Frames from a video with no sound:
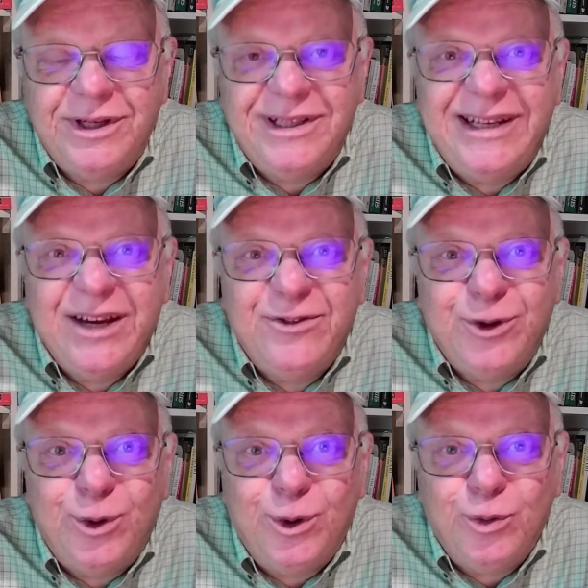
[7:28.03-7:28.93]
the death
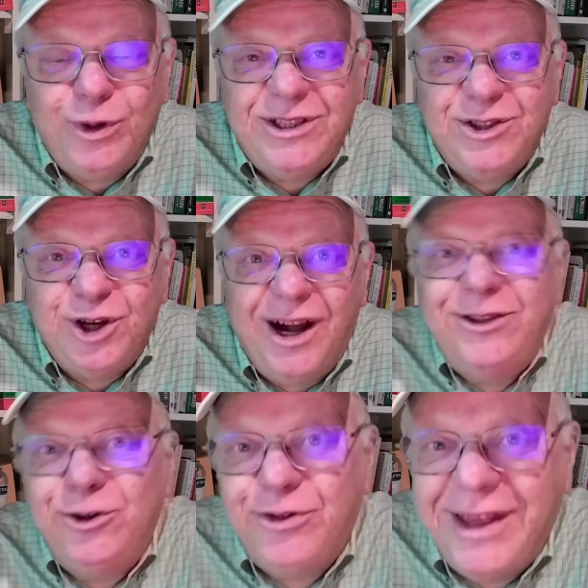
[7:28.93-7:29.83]
toll reached
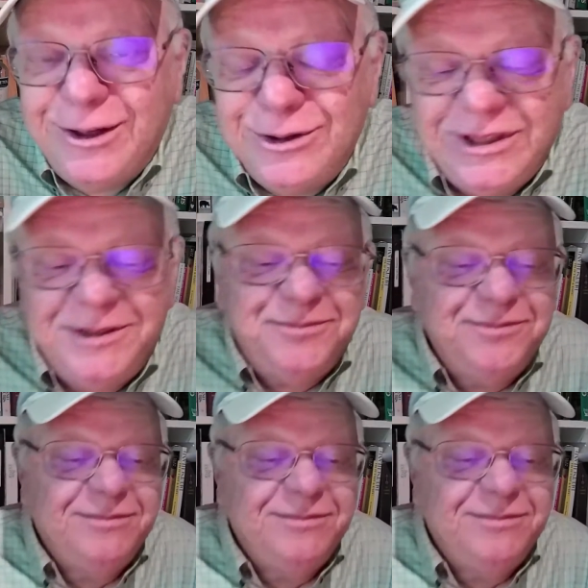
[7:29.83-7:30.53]
100,000,